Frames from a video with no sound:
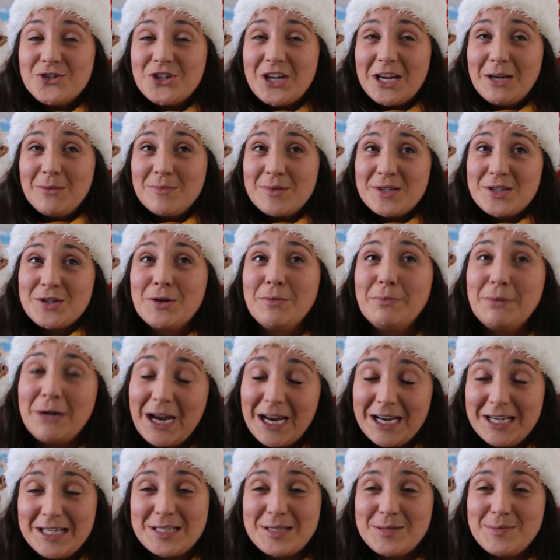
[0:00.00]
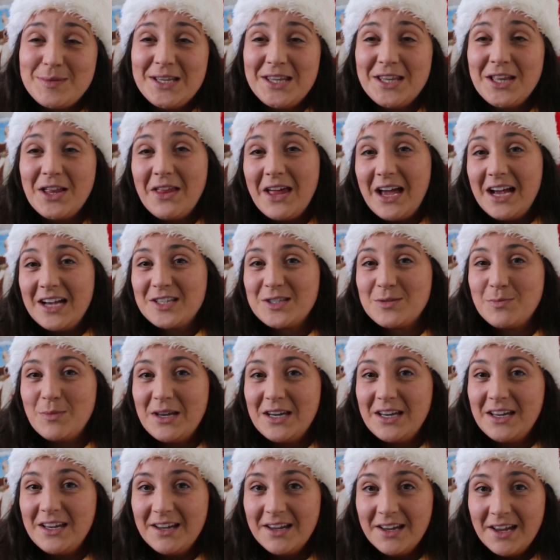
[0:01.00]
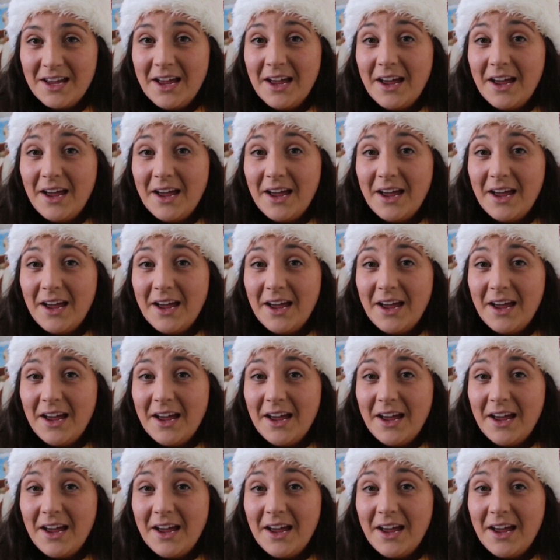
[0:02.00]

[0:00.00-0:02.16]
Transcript: Jem surprised me at the last minute